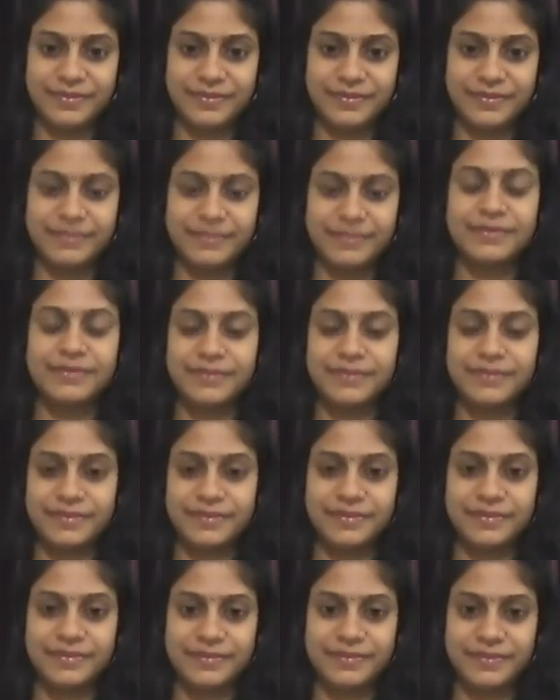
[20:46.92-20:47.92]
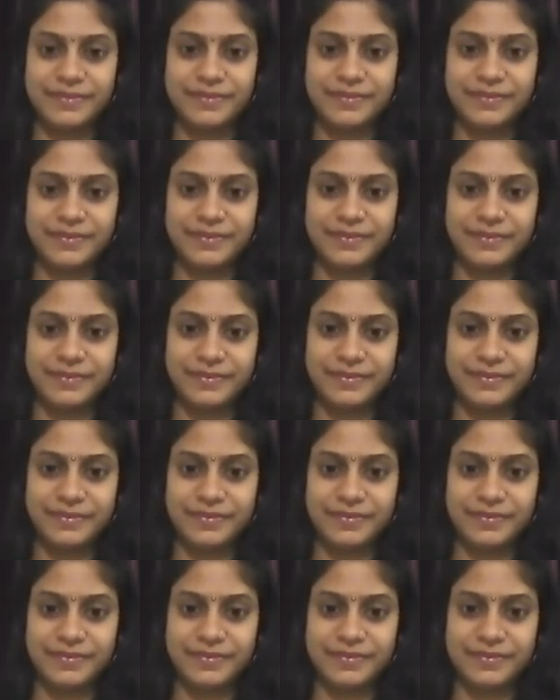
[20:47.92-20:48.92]

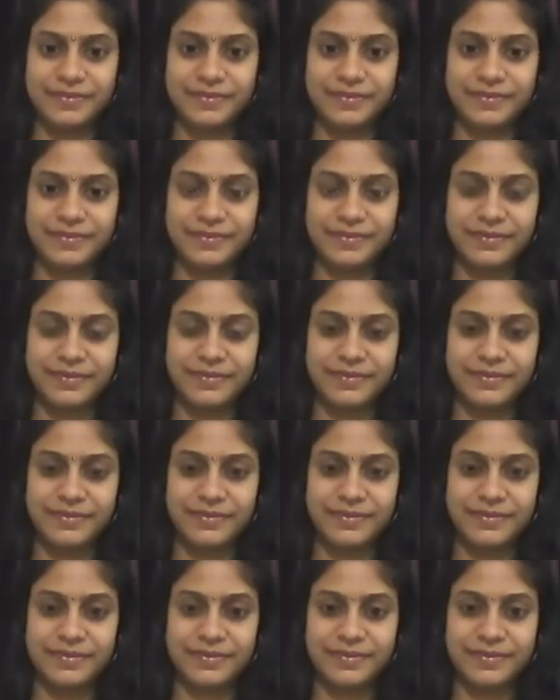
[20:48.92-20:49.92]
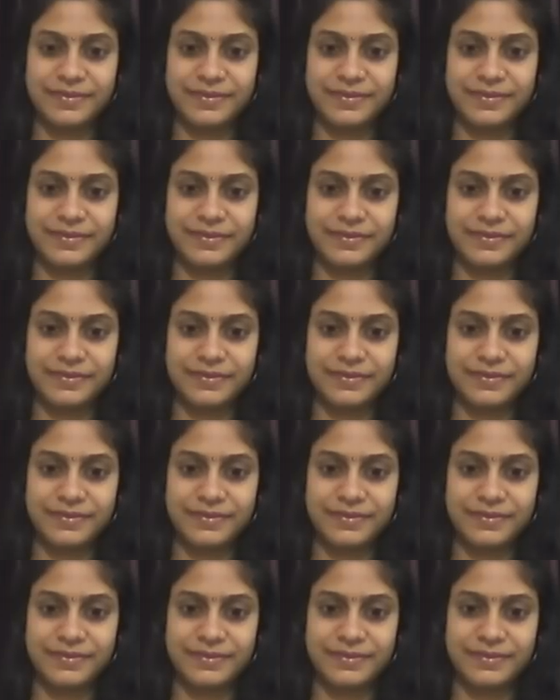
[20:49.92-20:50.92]

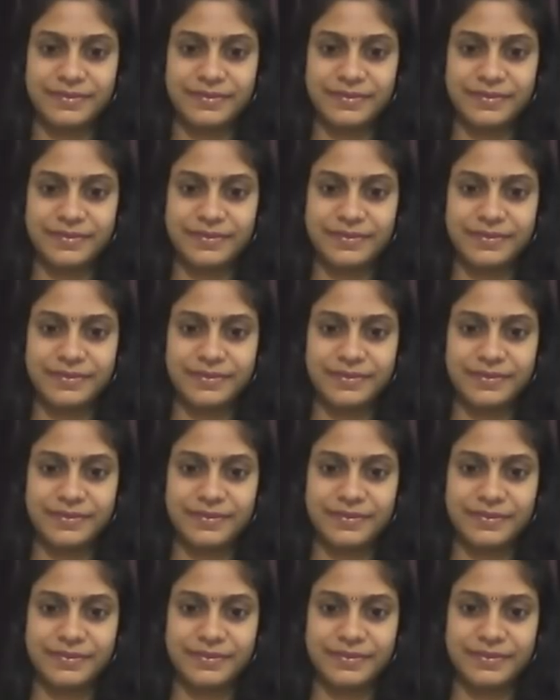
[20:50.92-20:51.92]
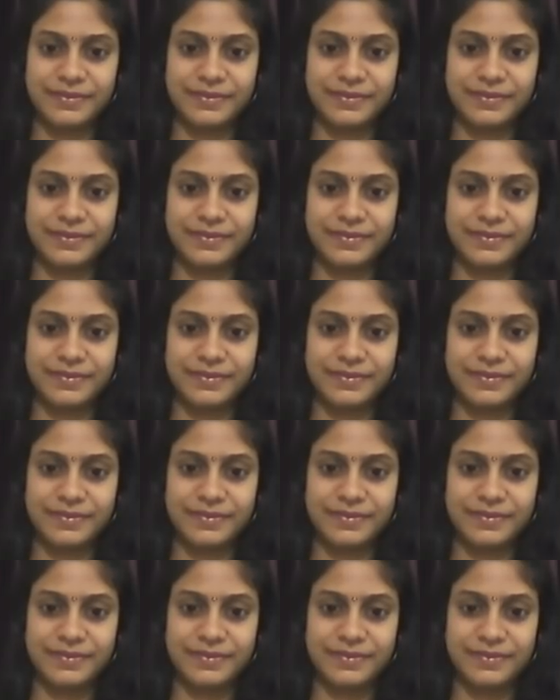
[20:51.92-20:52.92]

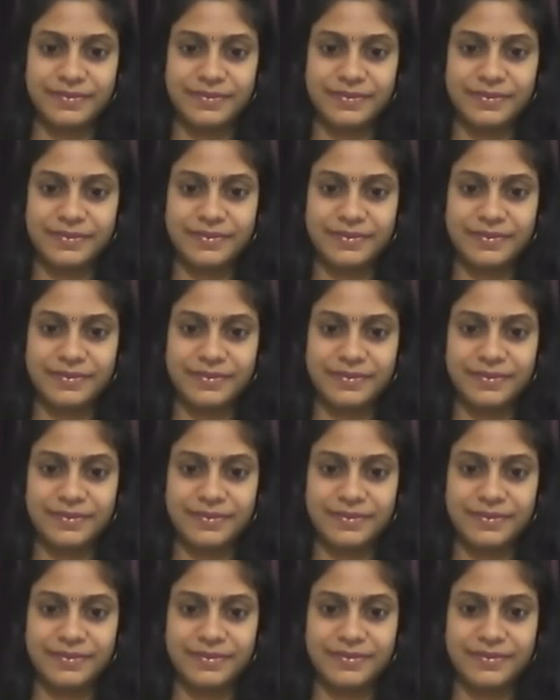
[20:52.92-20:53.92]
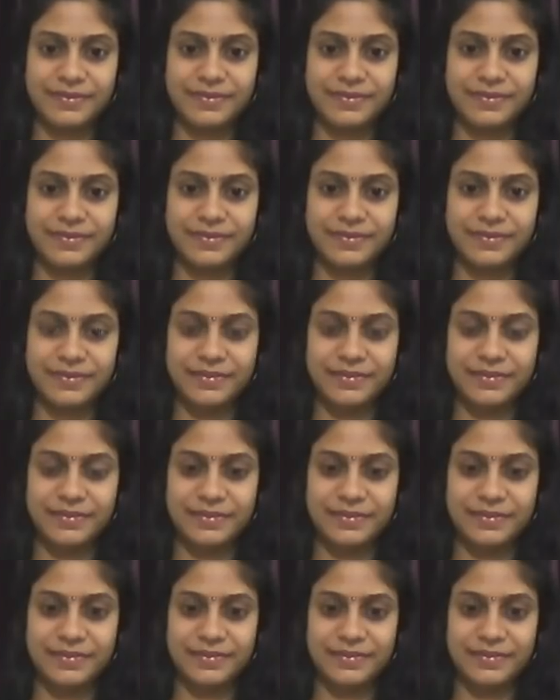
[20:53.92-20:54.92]
The person shown says nothing.